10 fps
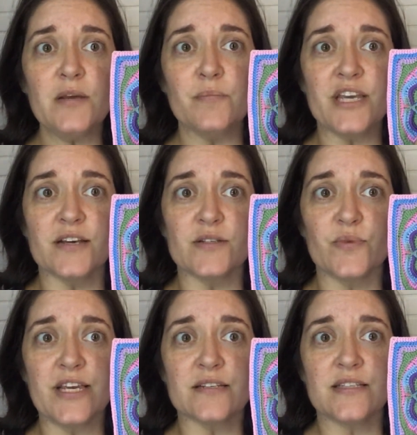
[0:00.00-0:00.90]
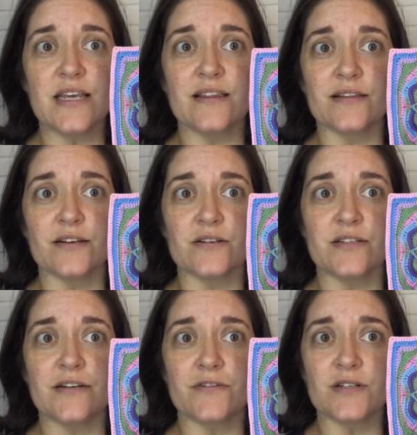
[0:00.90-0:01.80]
Because we can see that there's
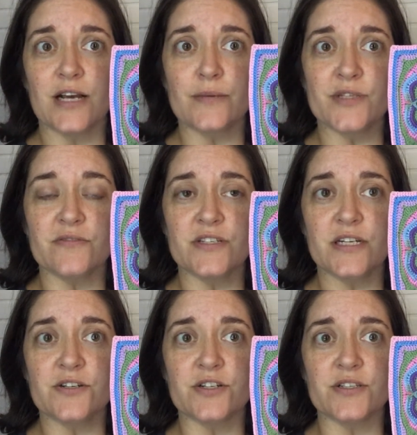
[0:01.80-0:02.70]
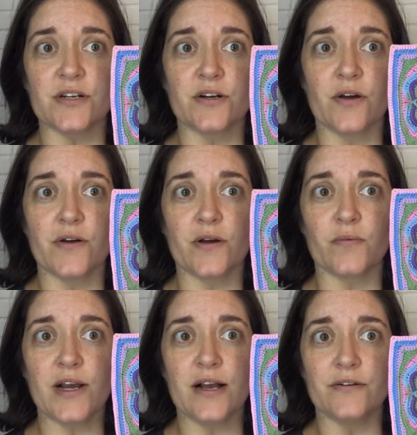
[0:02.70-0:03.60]
different types of stitches that are going
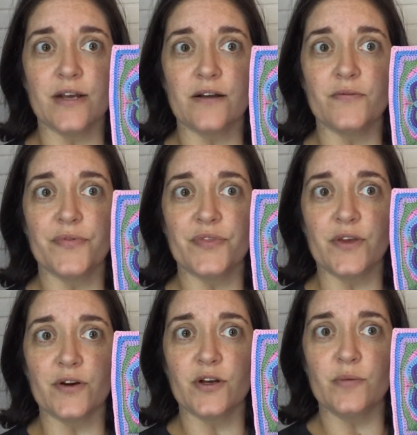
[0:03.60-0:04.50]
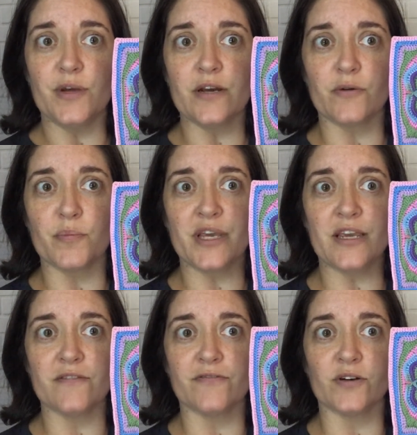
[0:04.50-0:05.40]
around. Now, there could be a
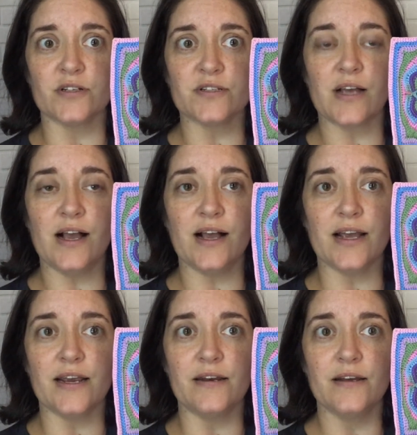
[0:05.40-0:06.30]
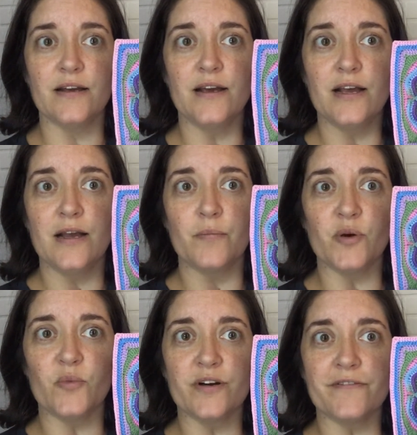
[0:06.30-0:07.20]
repeat for a side,
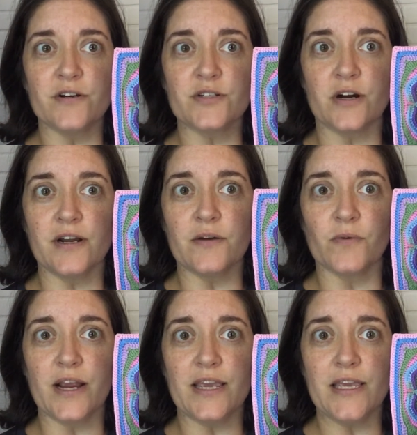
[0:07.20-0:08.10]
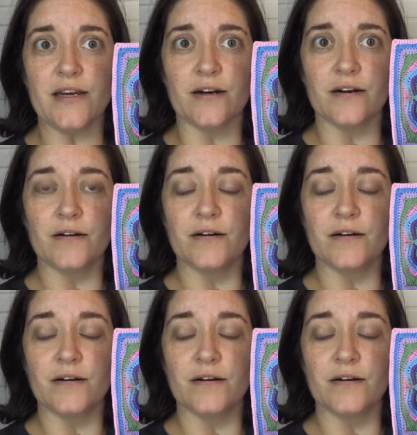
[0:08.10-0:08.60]
but what if you're starting right here?